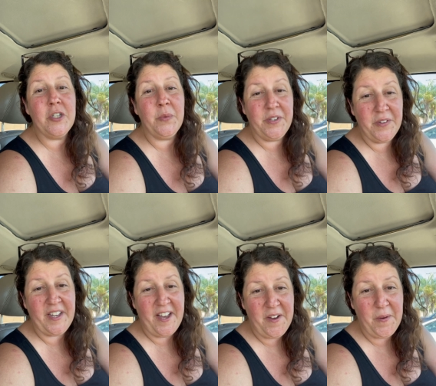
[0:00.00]
you when you
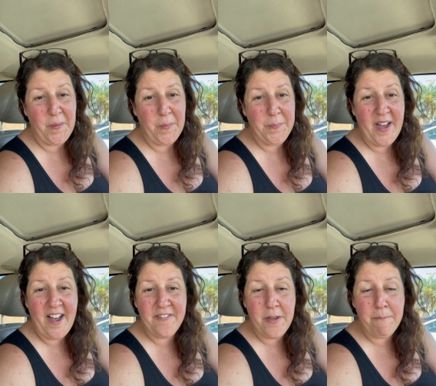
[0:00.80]
get home.
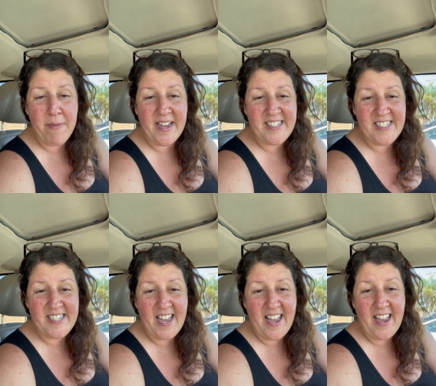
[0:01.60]
Have the best
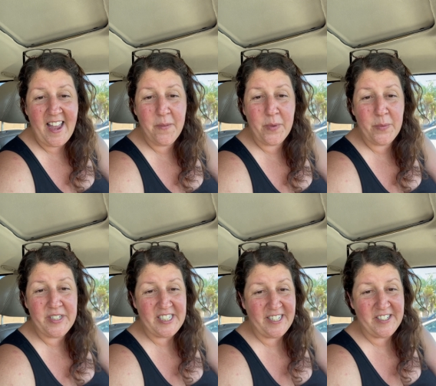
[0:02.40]
day, and we will
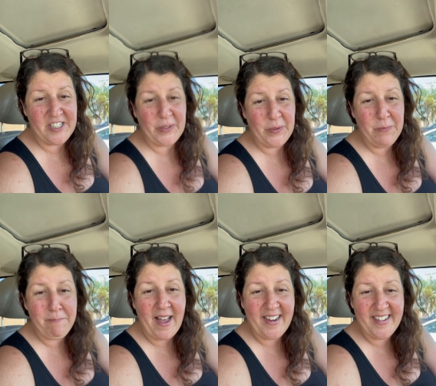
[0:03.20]
see you soon.
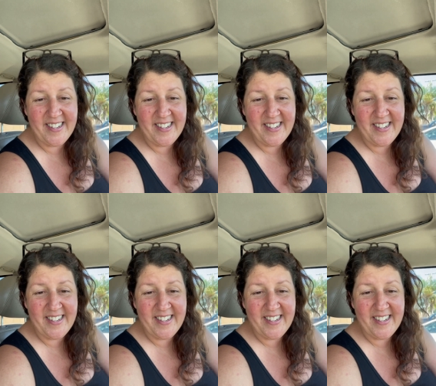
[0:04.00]
Bye.